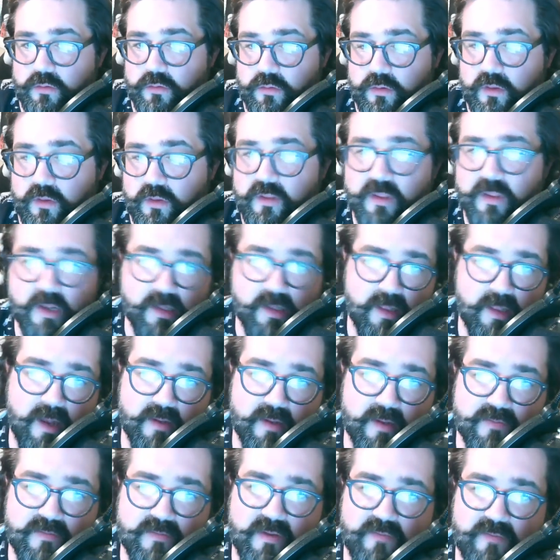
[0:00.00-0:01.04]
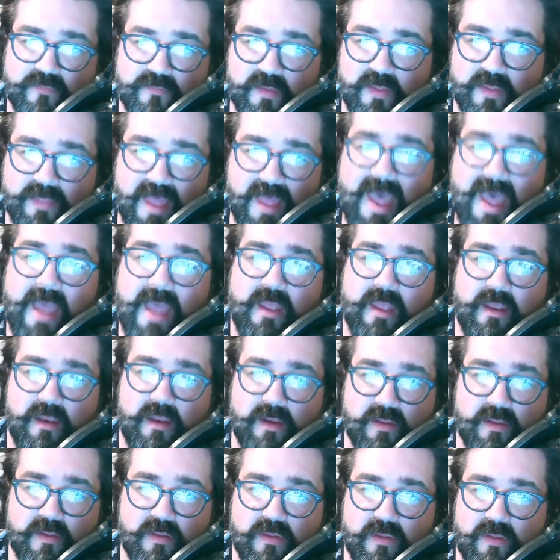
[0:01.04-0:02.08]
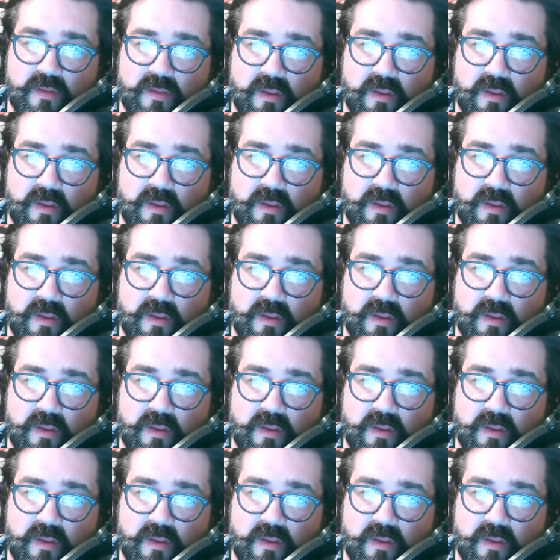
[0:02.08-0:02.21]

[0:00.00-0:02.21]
He's got a lot of stuff like that in his